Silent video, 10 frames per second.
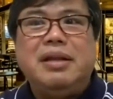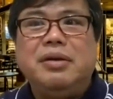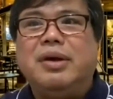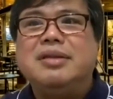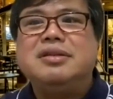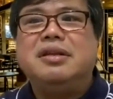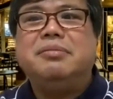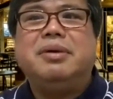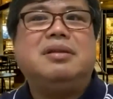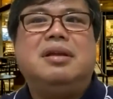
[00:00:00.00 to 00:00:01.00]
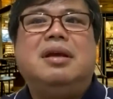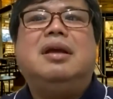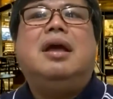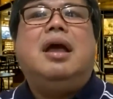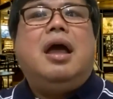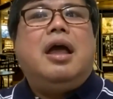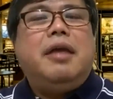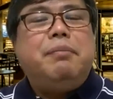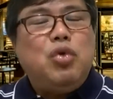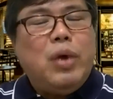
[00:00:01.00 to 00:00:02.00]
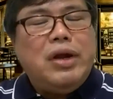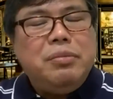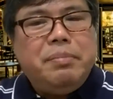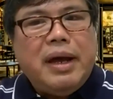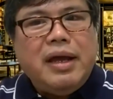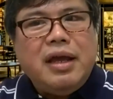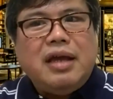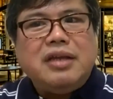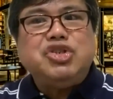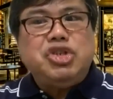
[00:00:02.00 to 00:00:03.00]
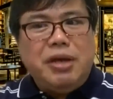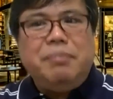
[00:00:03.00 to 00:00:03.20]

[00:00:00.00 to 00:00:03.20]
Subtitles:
wants it. But if you want to buy a cheap